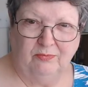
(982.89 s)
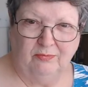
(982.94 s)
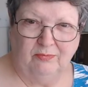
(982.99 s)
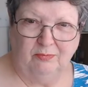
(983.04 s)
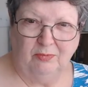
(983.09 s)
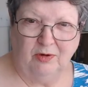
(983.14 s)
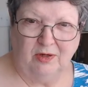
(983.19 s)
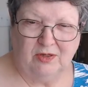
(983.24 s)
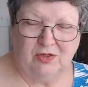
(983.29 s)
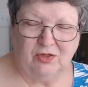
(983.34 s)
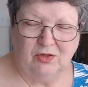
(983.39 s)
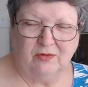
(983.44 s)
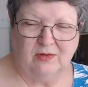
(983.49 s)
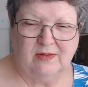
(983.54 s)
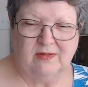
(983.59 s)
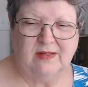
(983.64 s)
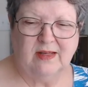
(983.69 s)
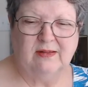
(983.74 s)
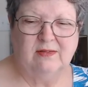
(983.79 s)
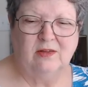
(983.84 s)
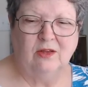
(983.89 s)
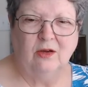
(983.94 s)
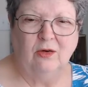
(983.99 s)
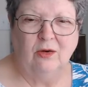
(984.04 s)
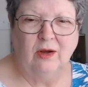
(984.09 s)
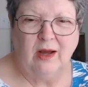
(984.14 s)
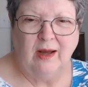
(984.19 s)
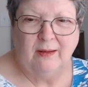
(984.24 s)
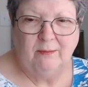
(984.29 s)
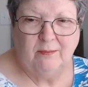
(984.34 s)
pressure on the, so
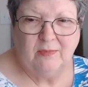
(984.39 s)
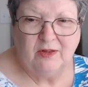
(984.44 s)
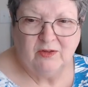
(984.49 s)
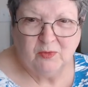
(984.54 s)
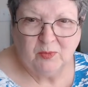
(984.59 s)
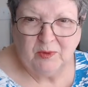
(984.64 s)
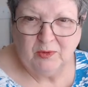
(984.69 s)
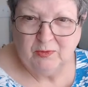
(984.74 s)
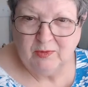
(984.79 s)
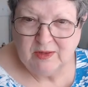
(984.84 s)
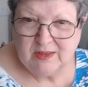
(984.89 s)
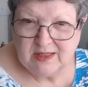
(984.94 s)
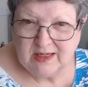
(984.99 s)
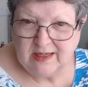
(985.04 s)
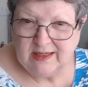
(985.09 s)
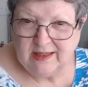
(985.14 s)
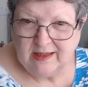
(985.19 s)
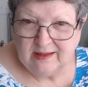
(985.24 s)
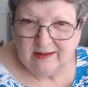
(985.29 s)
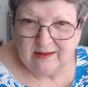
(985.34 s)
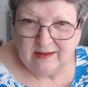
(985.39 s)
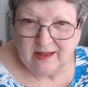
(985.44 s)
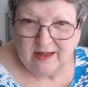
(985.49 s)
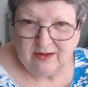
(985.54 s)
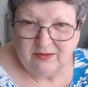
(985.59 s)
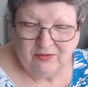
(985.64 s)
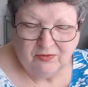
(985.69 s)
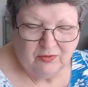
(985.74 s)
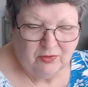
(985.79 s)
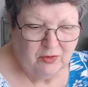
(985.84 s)
I must be retaining a lot
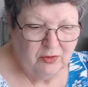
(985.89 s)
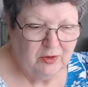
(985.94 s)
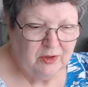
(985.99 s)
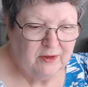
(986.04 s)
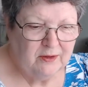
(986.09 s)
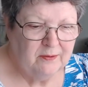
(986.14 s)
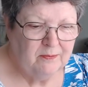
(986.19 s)
of fluid.